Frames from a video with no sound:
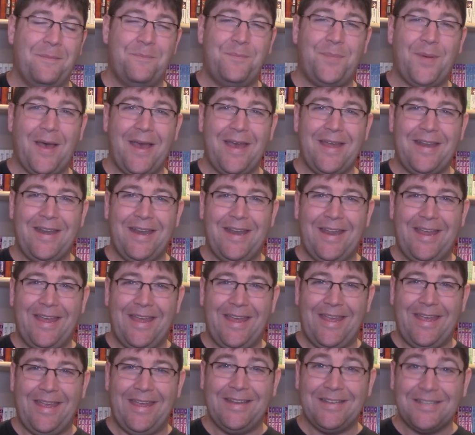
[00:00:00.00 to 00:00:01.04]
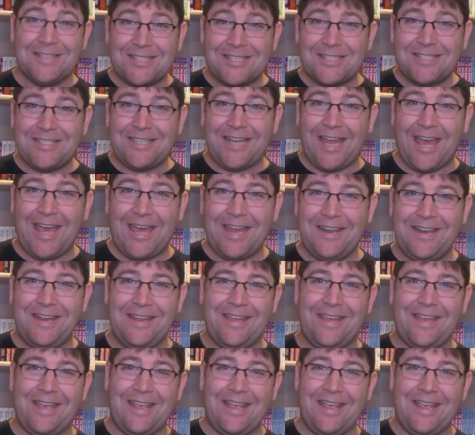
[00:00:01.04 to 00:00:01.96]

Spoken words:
But instead,